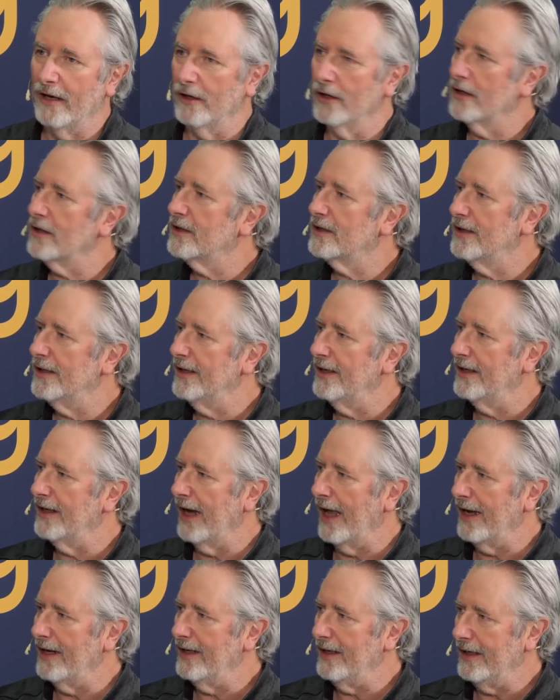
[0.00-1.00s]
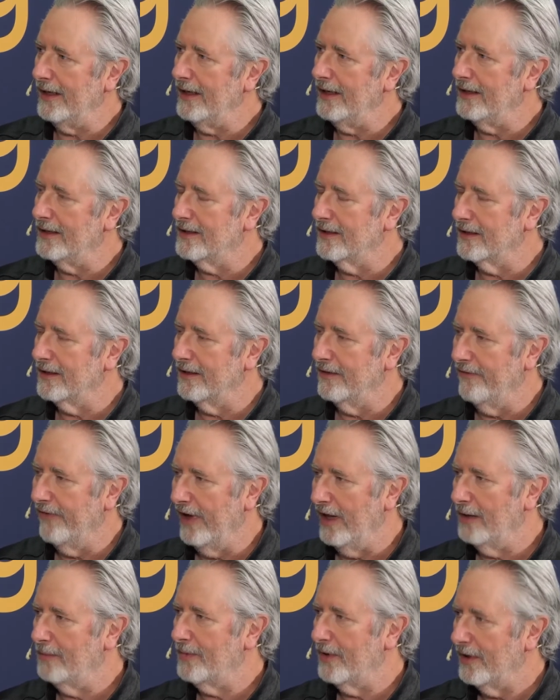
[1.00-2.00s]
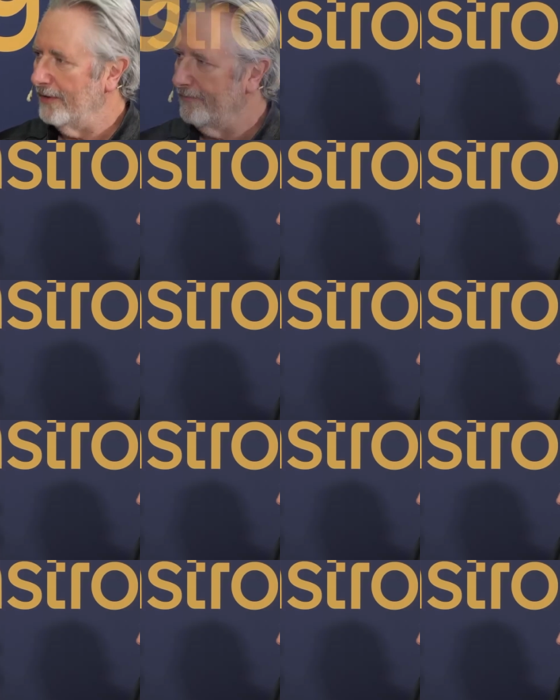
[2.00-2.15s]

look in an IDE to the developer